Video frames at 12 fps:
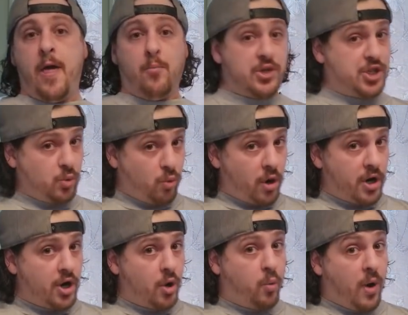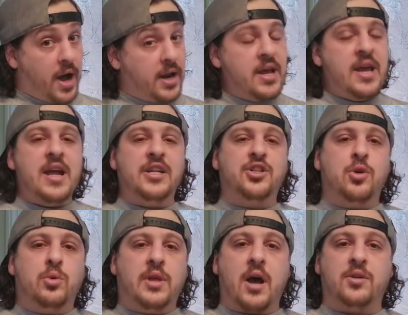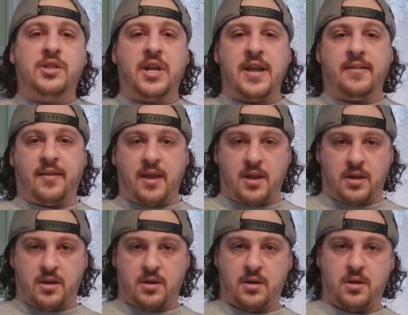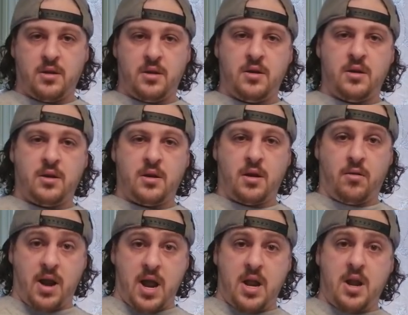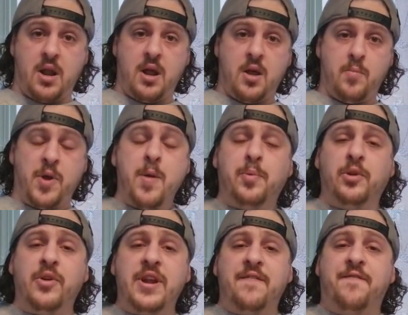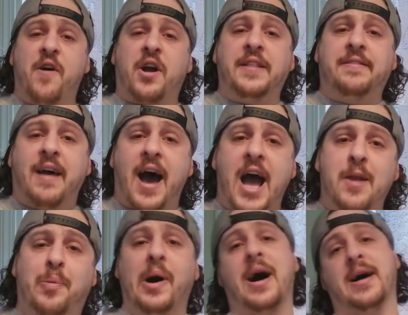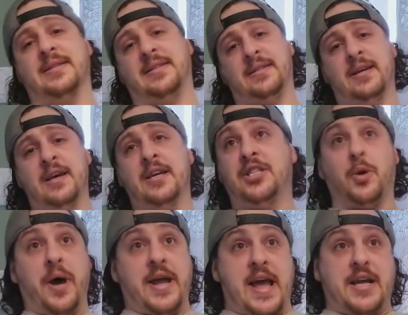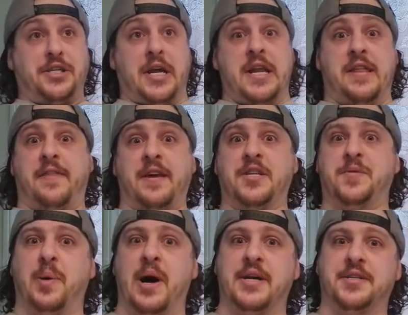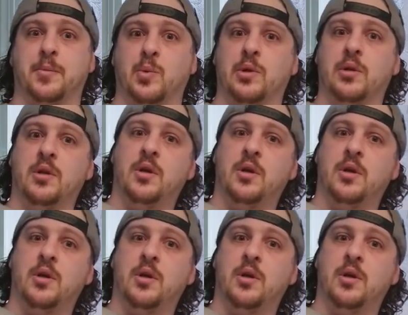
But you want to know what? It's 2018. All right? People are eating fucking Tide Pods. So I guess anything is possible.